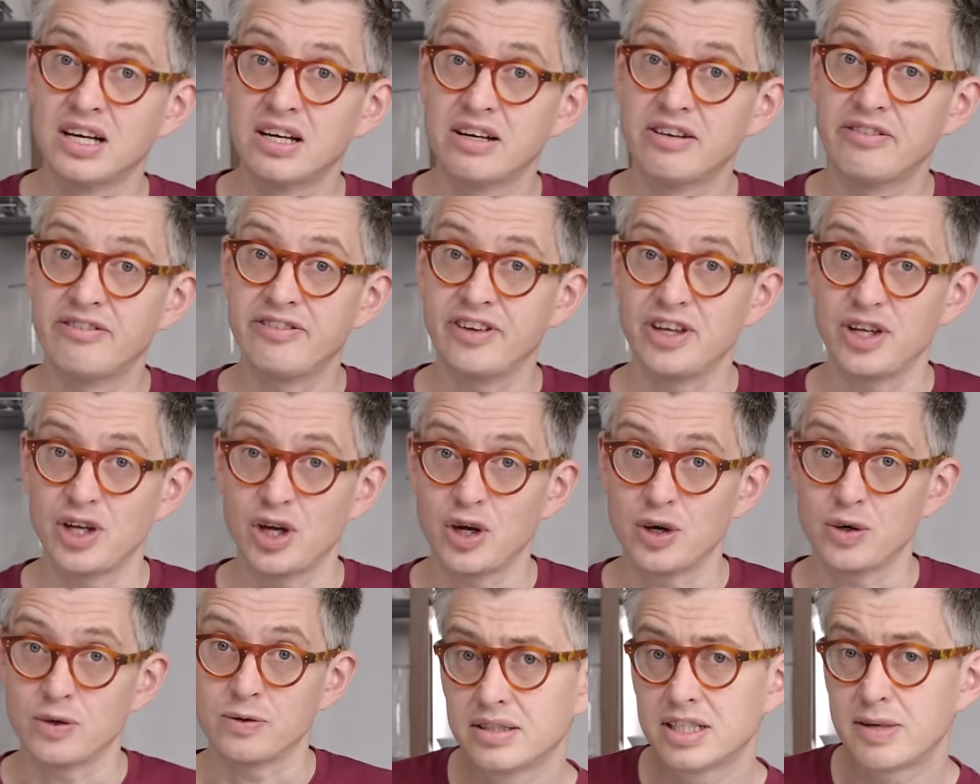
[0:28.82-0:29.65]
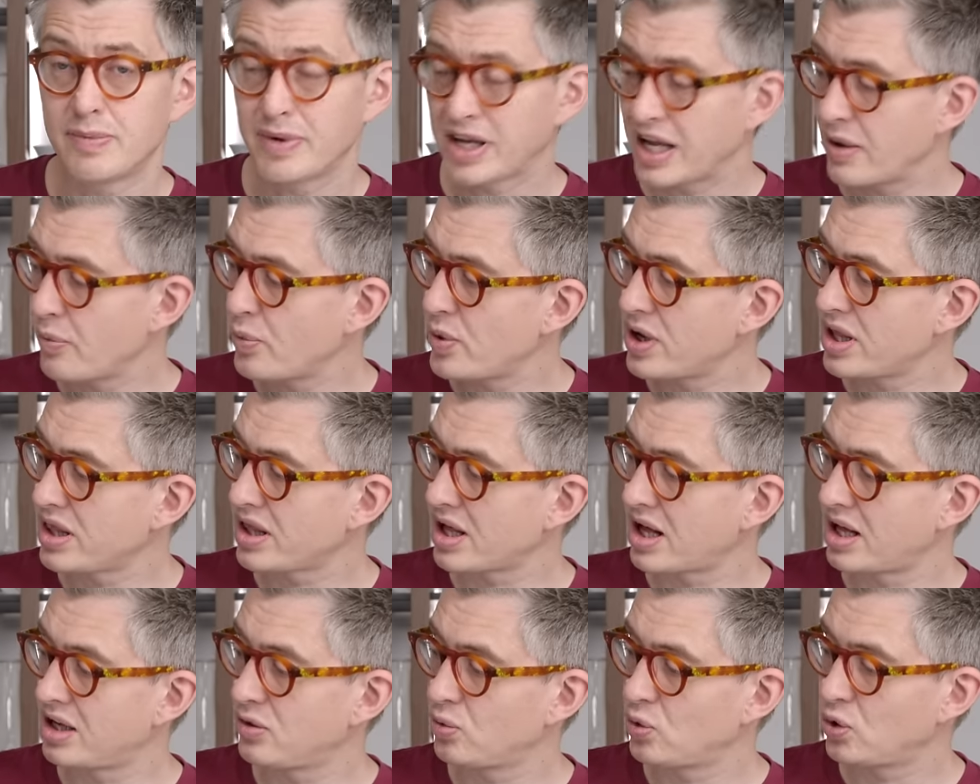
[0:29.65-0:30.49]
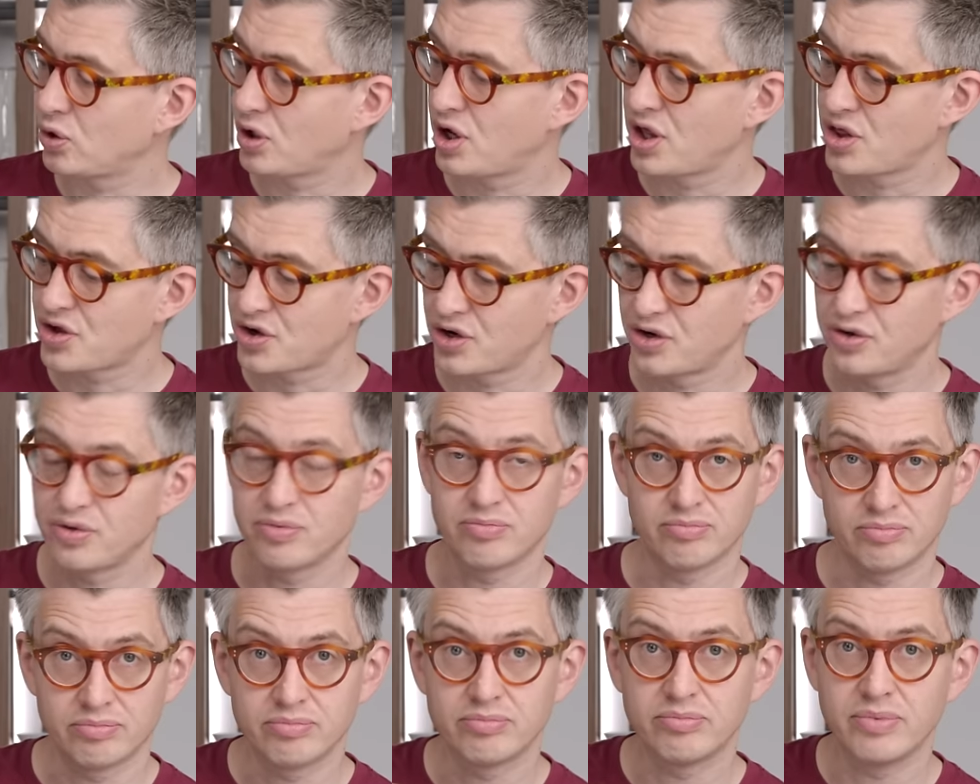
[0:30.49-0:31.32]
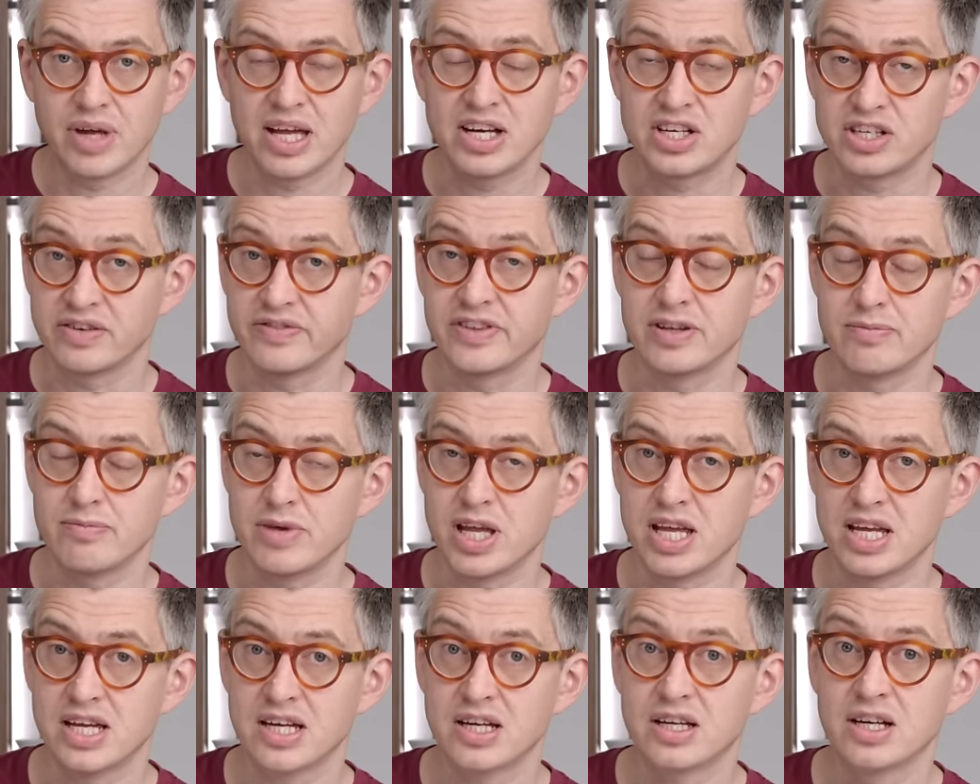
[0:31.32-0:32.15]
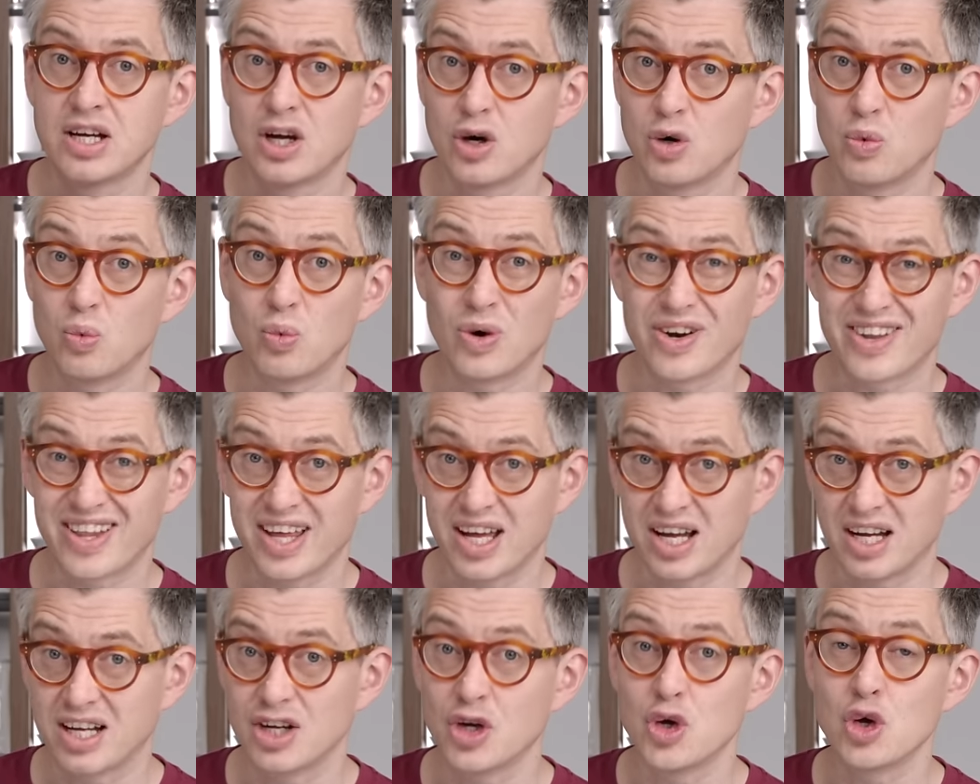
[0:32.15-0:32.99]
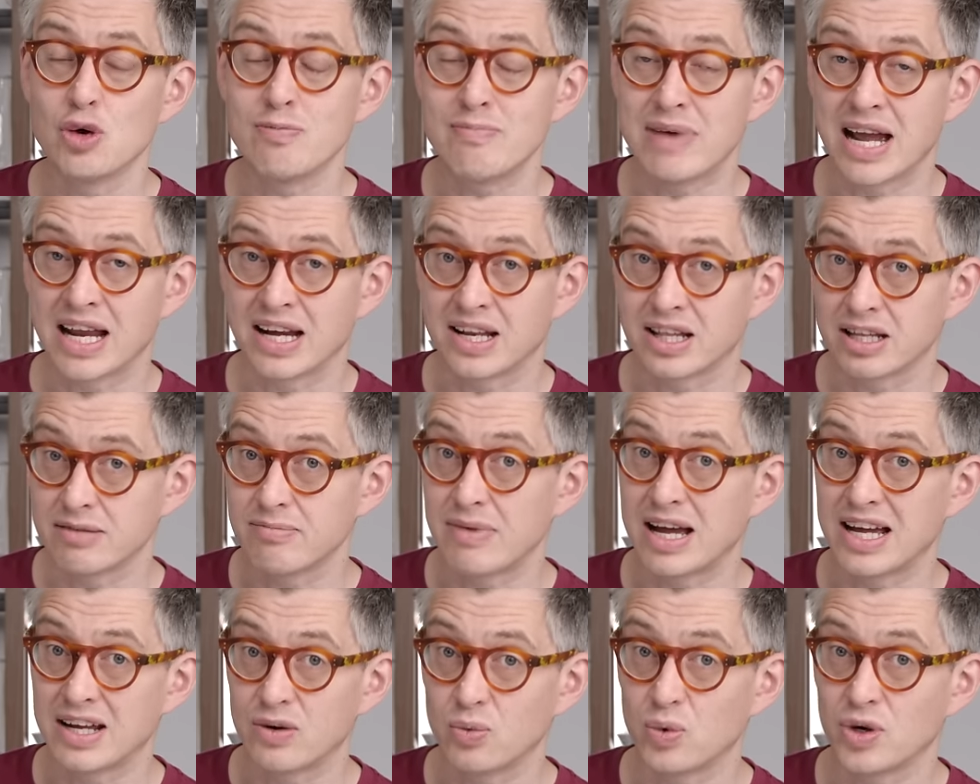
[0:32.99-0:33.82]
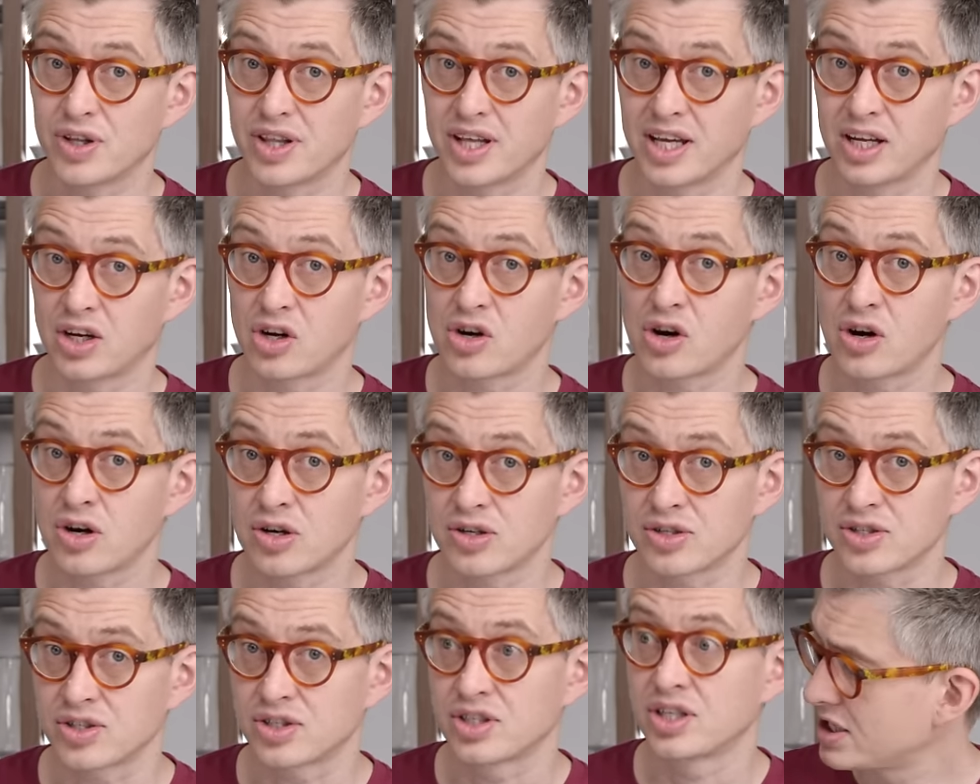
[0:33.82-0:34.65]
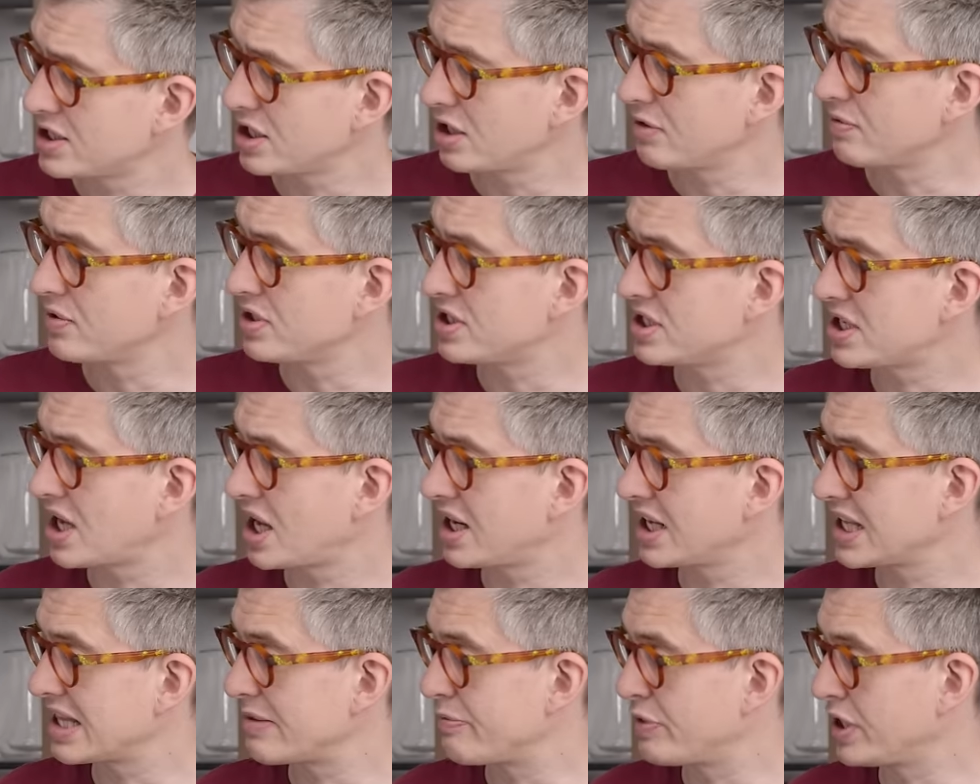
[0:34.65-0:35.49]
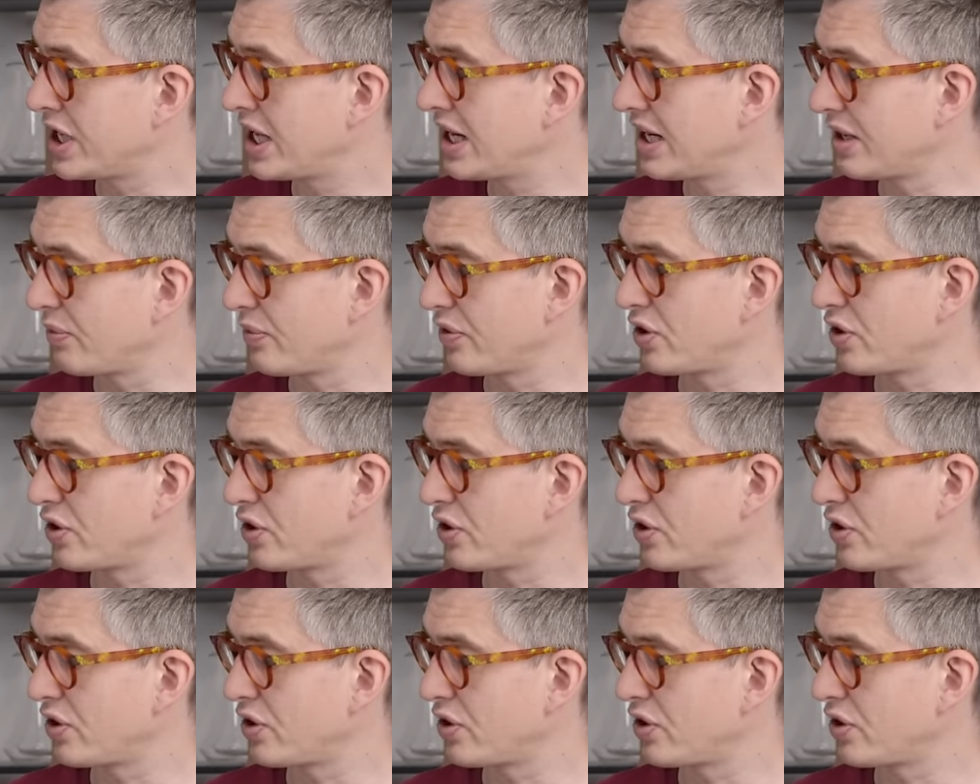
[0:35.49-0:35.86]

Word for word: for you. To begin with, I'll walk you through each of them here, what they are, who made them, and what they cost. So starting at the beginning, we've